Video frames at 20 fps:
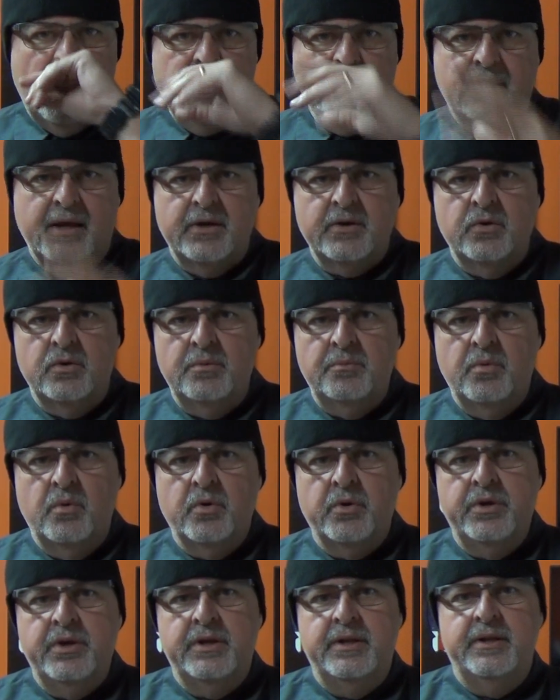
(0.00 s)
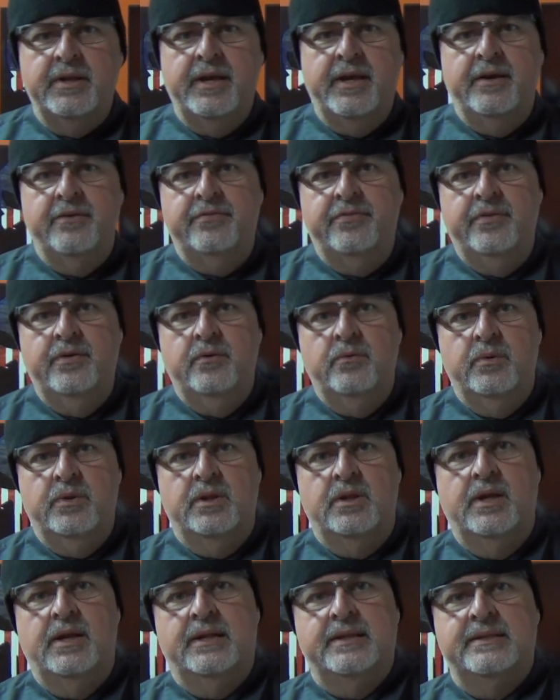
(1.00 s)
going to bore you to death with a
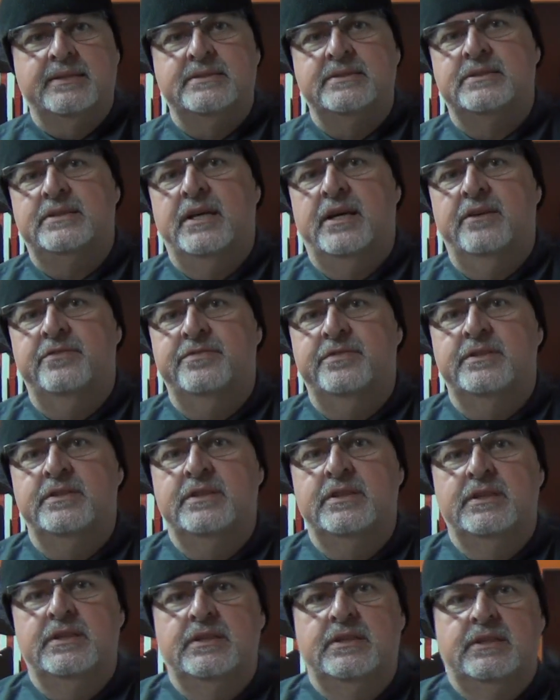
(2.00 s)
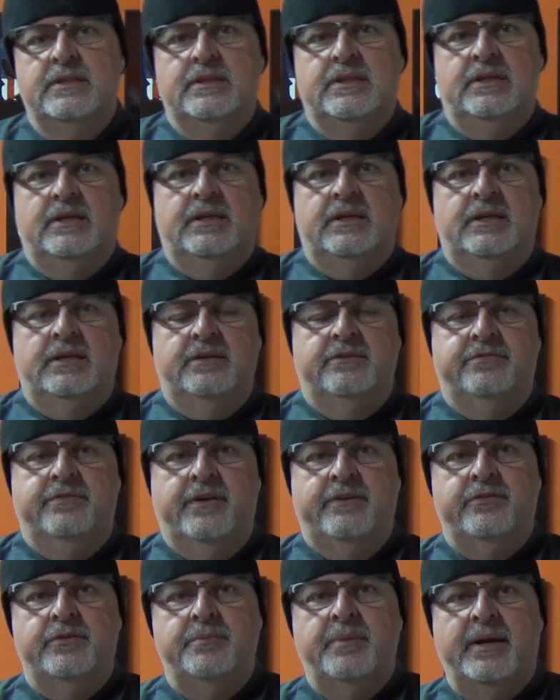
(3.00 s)
lot of this stuff. For
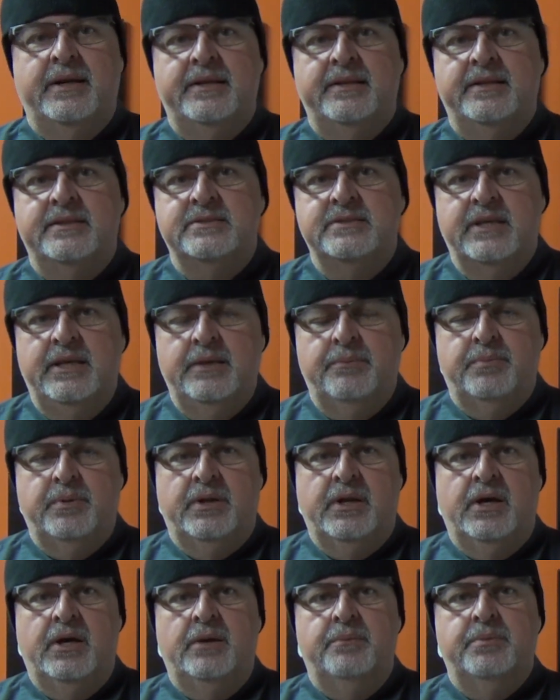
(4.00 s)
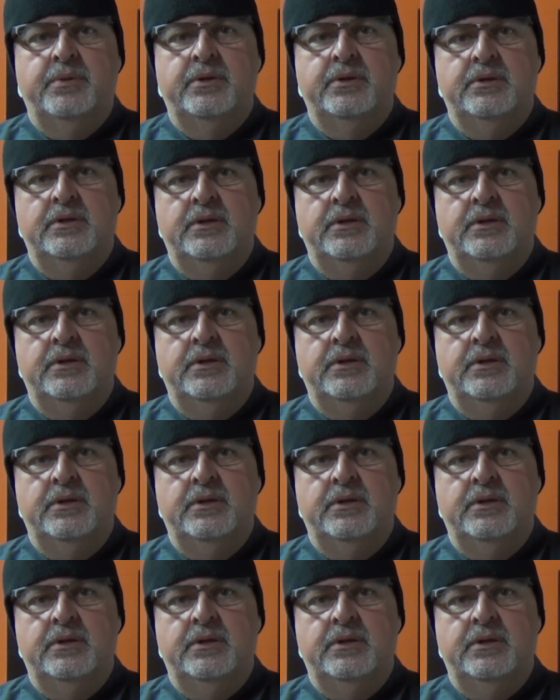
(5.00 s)
everybody that's keeping up,